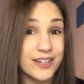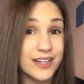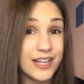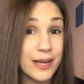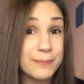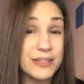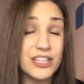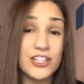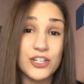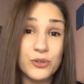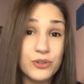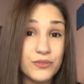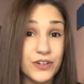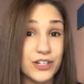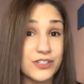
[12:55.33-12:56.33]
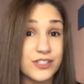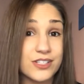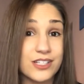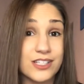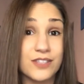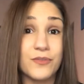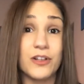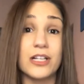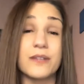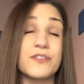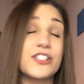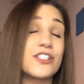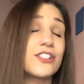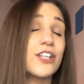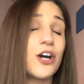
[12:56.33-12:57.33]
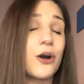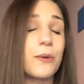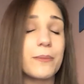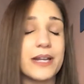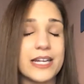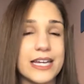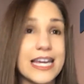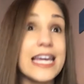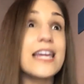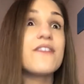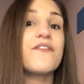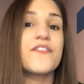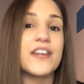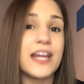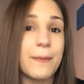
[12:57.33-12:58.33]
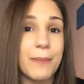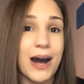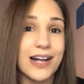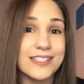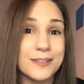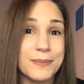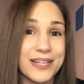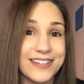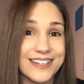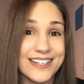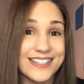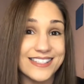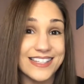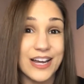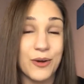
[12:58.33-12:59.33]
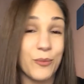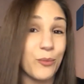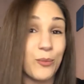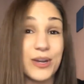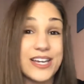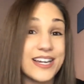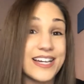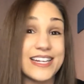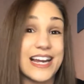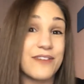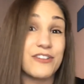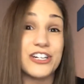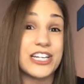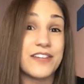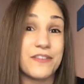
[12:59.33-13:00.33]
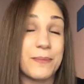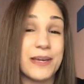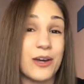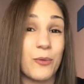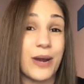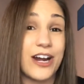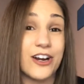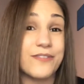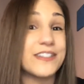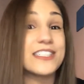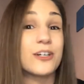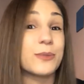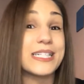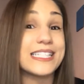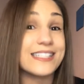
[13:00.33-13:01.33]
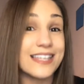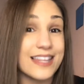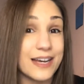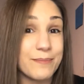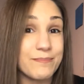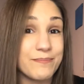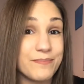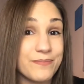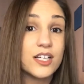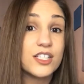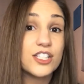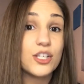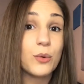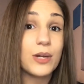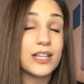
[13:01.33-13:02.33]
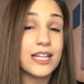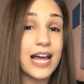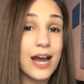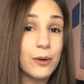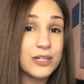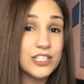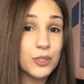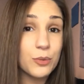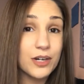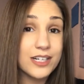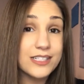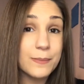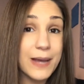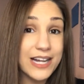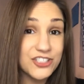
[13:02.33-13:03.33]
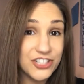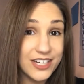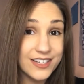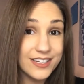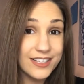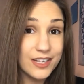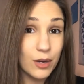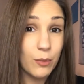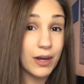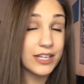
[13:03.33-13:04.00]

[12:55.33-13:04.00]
But the universe is full of so many infinite possibilities that we could never even be aware of until we see them. So allow it to work its magic while